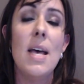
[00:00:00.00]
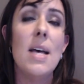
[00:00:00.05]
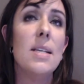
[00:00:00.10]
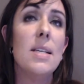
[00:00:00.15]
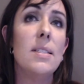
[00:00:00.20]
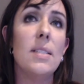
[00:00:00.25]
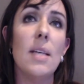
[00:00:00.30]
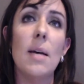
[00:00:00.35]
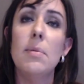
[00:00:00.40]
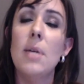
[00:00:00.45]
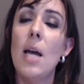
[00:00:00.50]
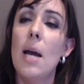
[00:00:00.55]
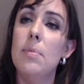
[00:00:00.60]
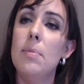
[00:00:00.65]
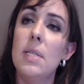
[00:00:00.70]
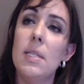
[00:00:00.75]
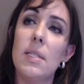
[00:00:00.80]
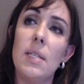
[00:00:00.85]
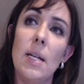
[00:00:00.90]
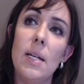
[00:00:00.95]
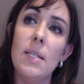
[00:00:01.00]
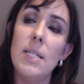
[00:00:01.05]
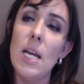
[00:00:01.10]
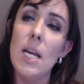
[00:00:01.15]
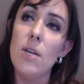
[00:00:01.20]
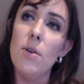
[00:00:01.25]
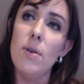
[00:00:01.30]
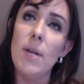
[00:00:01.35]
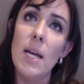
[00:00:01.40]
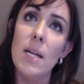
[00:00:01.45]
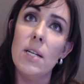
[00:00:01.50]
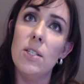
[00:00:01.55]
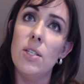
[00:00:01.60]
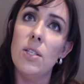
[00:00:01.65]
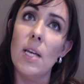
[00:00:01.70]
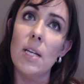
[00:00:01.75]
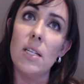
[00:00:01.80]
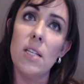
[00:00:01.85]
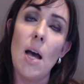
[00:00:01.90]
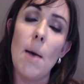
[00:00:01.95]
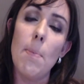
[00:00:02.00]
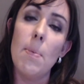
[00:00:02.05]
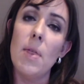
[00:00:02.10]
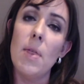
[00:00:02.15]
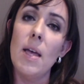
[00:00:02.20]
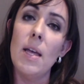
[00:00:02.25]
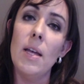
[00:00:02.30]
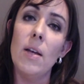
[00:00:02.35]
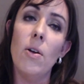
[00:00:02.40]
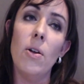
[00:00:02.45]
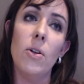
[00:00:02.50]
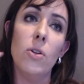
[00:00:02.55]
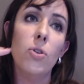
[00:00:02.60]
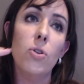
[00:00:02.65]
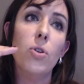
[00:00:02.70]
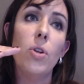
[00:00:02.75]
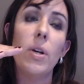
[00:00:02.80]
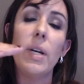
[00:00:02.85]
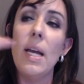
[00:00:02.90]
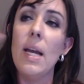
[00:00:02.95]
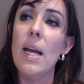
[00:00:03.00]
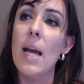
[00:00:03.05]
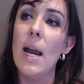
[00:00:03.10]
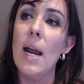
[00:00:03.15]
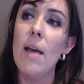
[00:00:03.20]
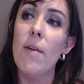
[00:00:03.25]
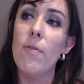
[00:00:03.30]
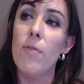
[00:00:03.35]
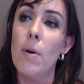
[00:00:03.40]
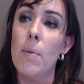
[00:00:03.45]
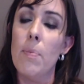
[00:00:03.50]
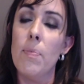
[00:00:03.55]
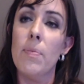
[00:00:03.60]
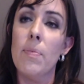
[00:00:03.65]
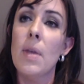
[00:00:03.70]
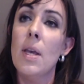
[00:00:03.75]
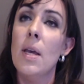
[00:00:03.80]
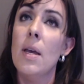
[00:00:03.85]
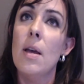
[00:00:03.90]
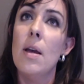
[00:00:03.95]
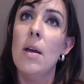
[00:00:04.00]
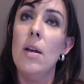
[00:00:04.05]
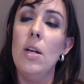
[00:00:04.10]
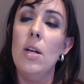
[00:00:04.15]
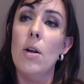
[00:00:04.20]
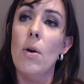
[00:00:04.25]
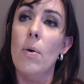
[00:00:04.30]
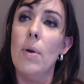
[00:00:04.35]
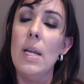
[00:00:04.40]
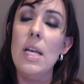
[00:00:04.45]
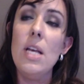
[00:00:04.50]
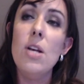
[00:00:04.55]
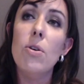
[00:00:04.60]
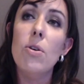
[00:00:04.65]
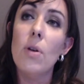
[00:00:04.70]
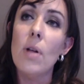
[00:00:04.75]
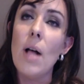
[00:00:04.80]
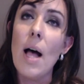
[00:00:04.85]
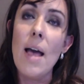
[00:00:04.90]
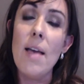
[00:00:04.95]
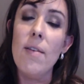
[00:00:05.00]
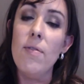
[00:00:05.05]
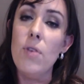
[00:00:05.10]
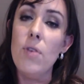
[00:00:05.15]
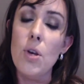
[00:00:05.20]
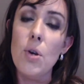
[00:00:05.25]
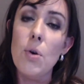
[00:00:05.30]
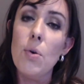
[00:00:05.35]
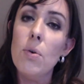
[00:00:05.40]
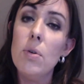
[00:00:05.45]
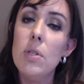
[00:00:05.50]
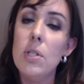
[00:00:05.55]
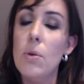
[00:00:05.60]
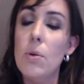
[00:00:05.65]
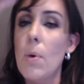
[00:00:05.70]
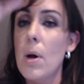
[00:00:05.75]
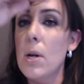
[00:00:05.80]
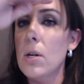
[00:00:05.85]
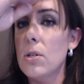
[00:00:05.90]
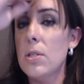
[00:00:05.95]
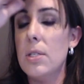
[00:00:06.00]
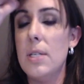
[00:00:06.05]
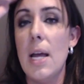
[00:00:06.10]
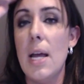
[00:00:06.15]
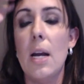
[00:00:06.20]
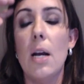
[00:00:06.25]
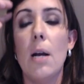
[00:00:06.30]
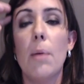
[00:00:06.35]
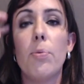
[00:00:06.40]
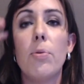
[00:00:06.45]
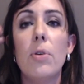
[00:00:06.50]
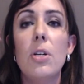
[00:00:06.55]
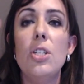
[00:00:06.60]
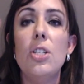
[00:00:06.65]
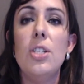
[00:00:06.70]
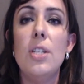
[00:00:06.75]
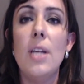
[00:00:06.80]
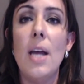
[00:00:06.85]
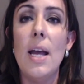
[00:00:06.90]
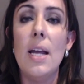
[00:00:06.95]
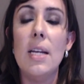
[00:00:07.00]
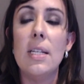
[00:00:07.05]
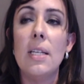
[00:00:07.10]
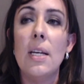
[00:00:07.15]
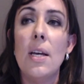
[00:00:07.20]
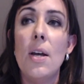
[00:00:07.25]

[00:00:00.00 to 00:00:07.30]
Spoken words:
Sometimes it's going to take you getting to the top of that hill and looking at it from, an eagle-eye view to understand and appreciate